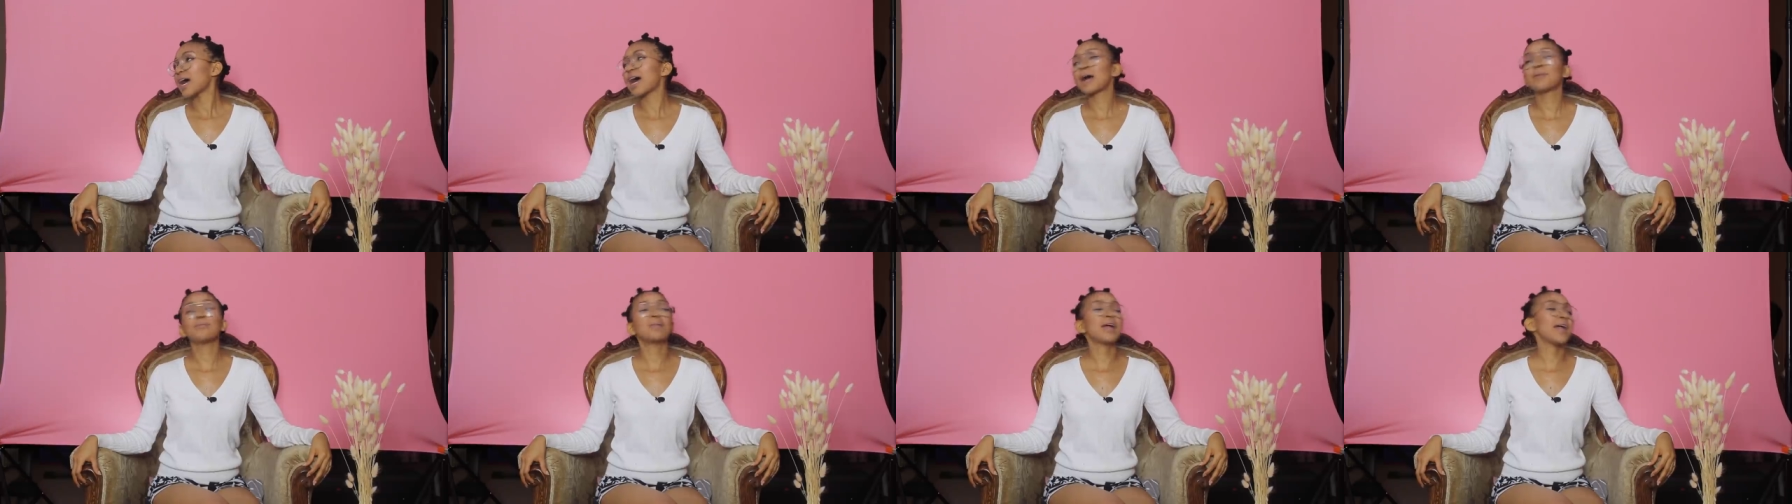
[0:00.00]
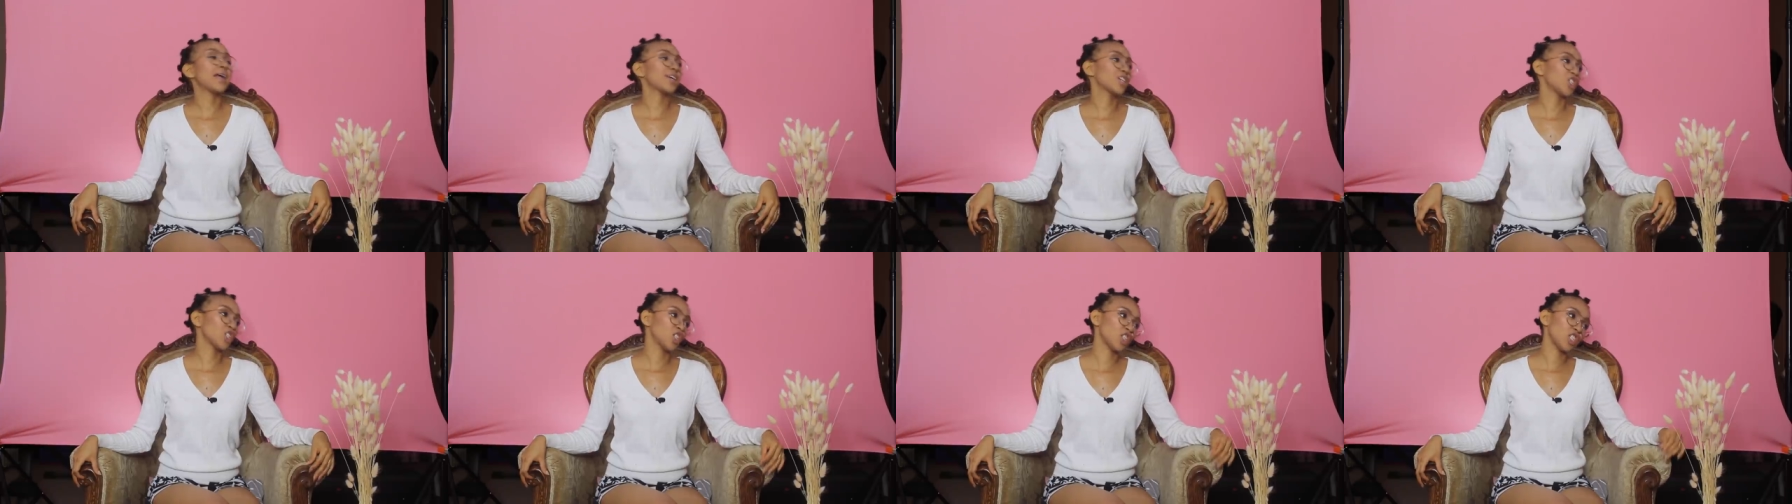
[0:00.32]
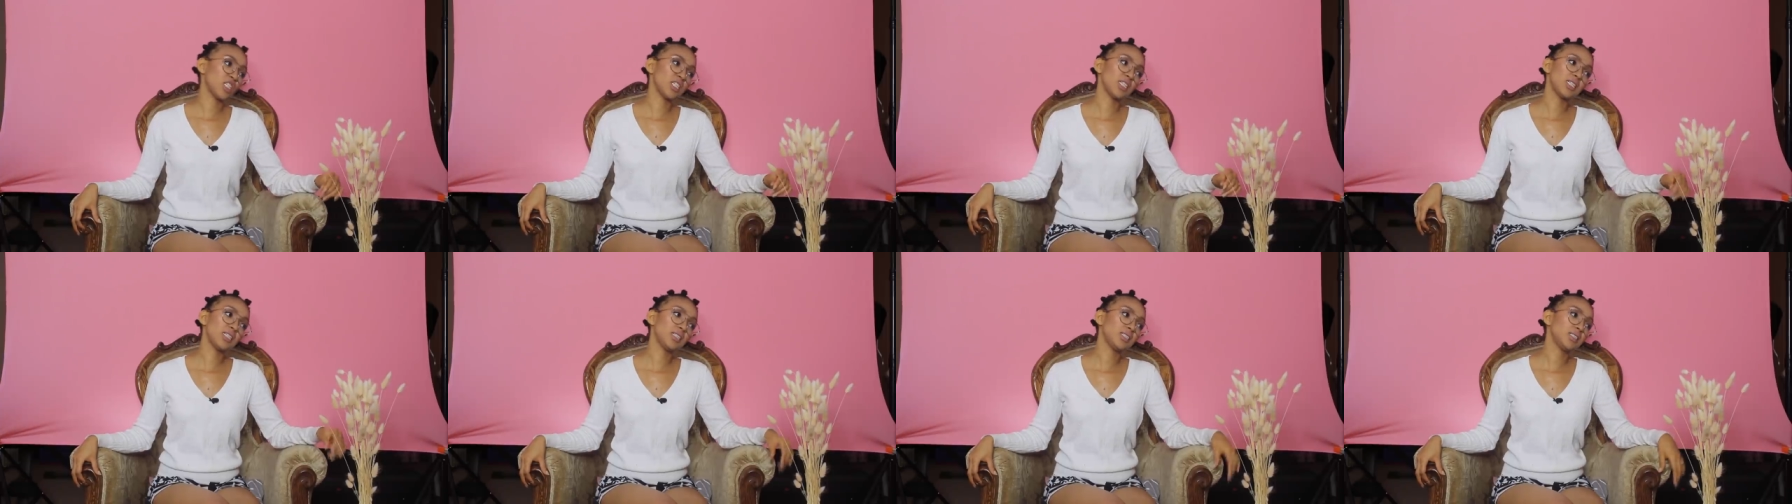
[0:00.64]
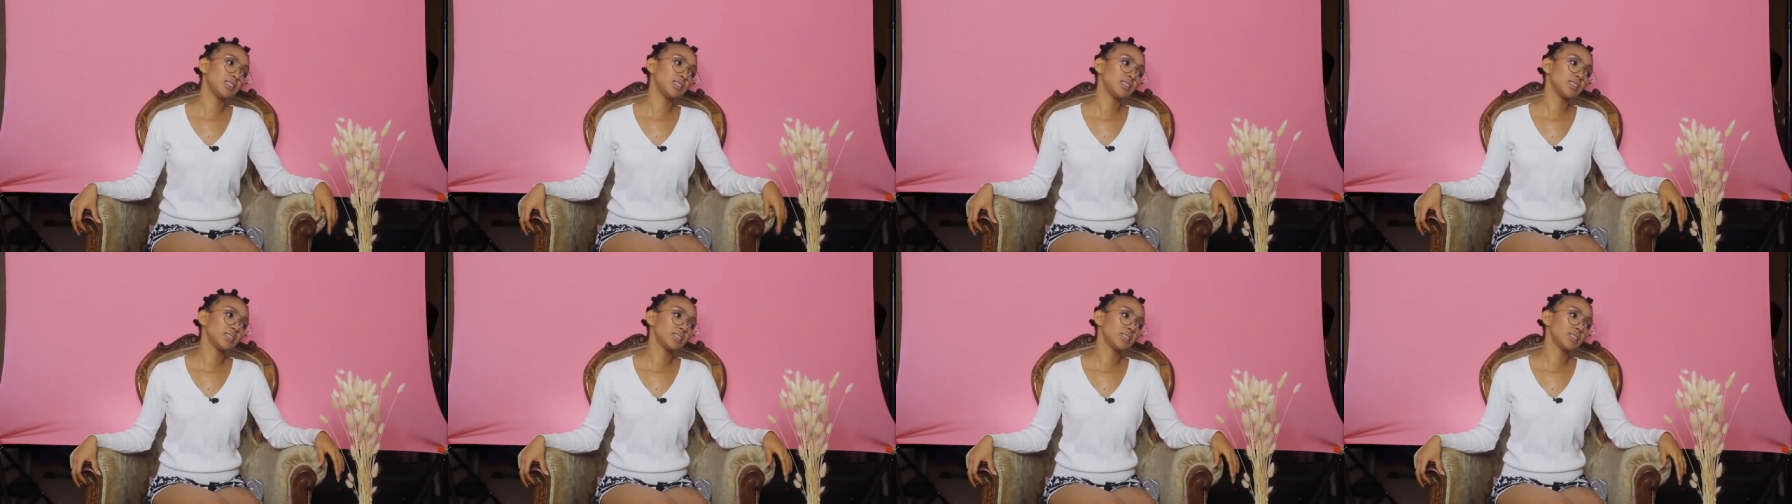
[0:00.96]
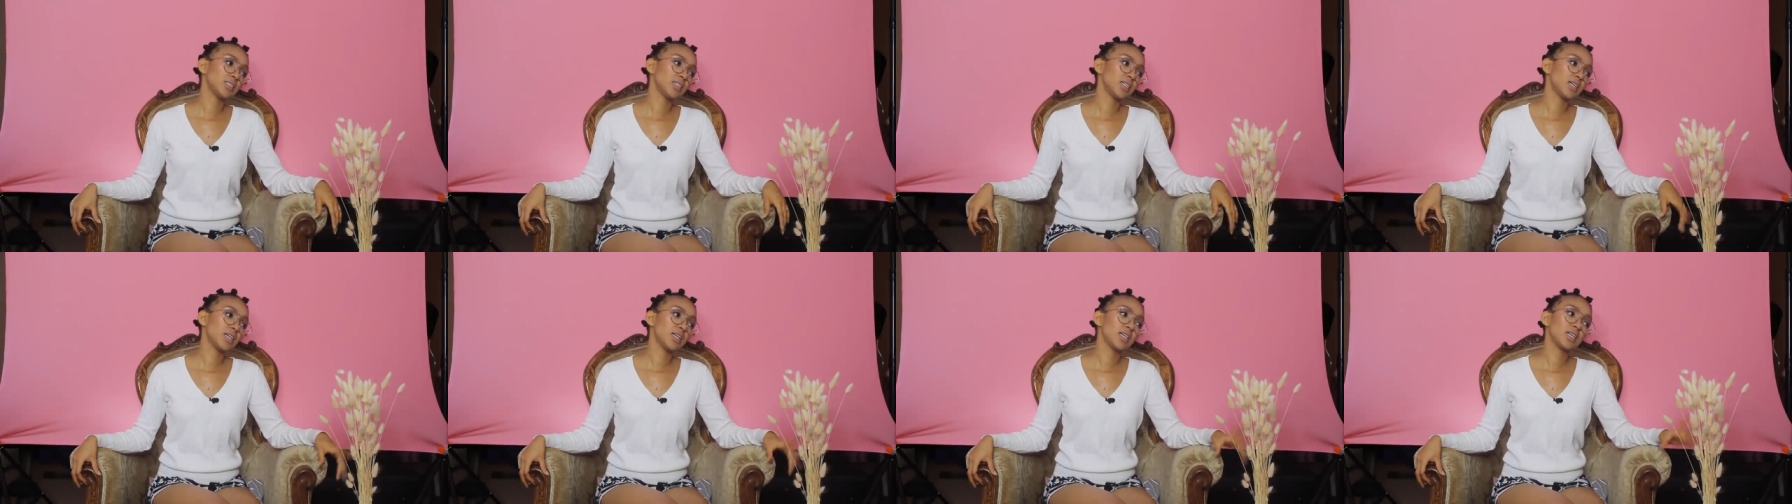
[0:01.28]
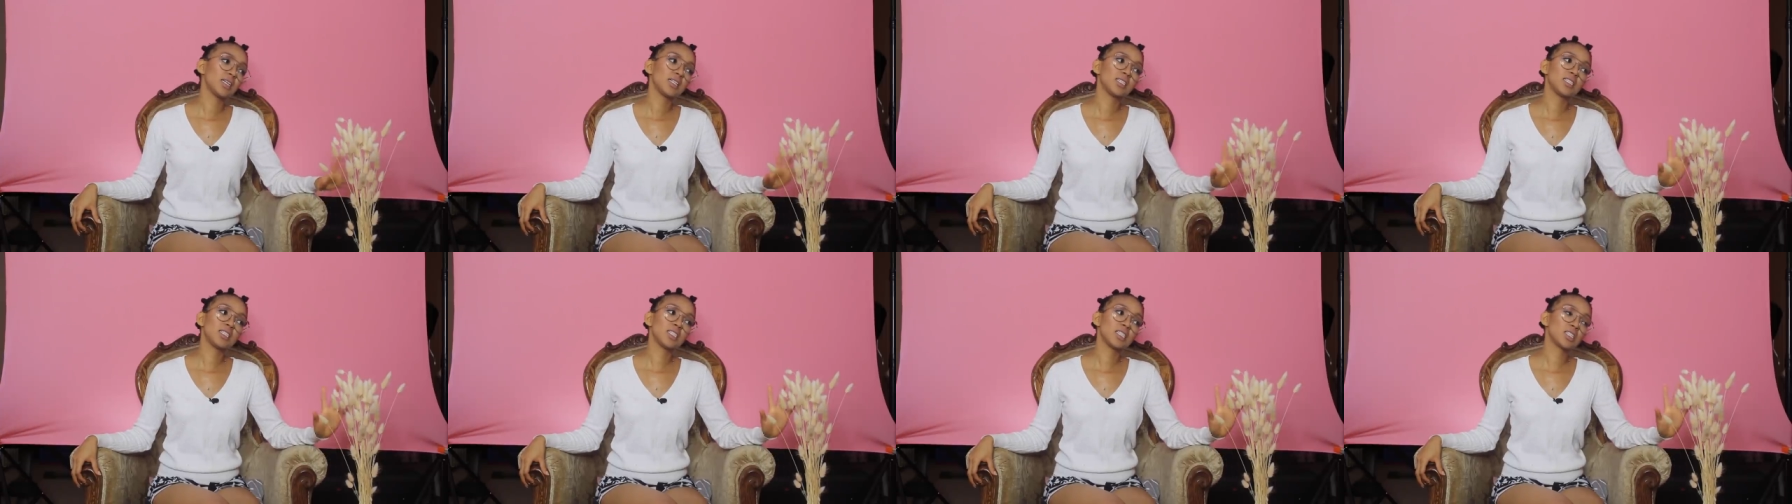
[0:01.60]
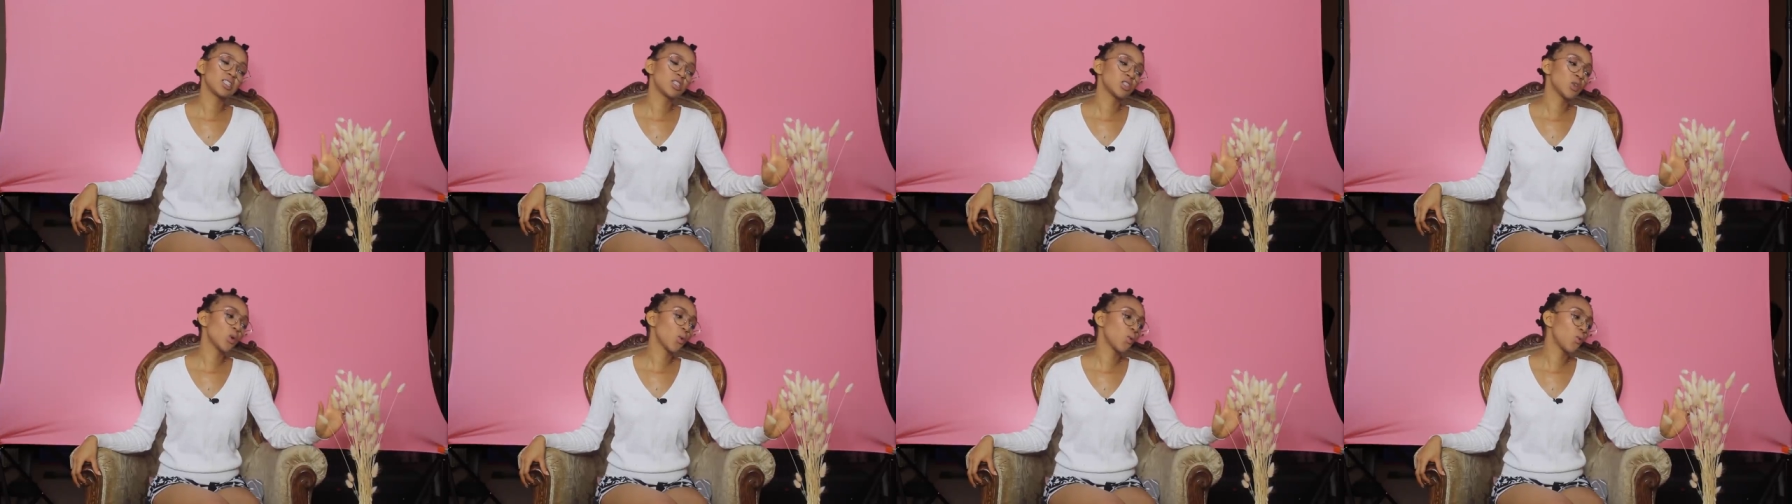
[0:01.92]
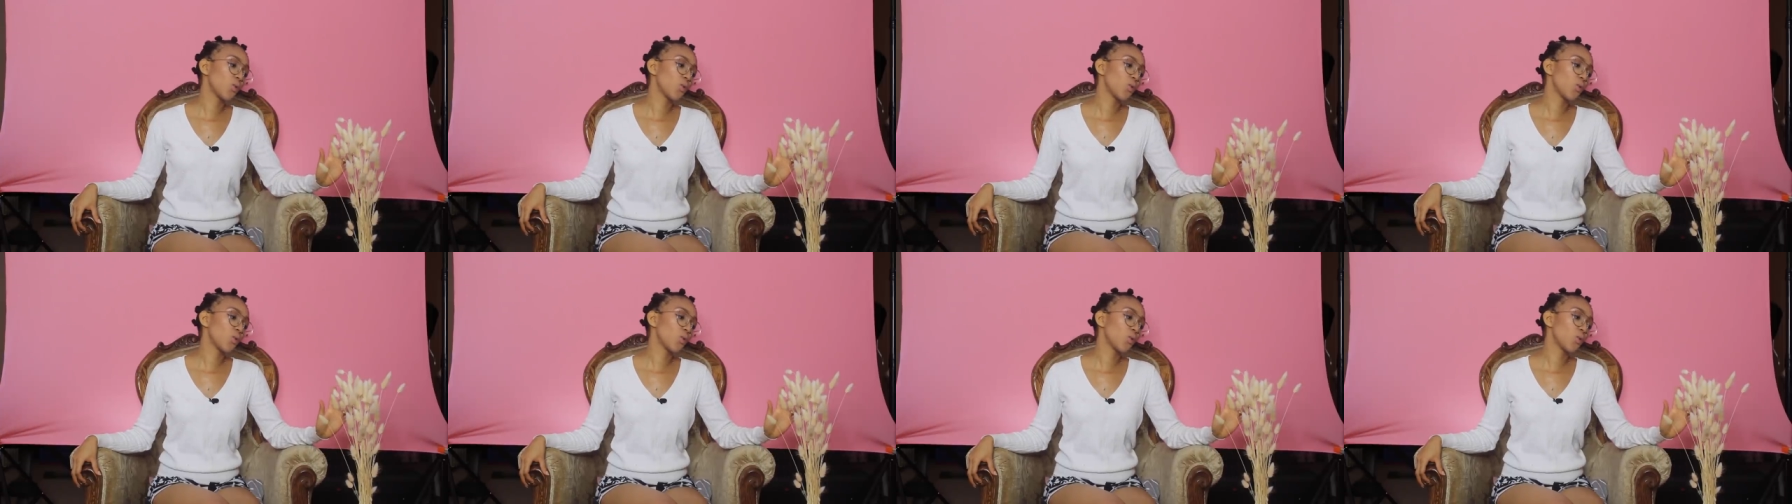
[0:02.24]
I'm actually just the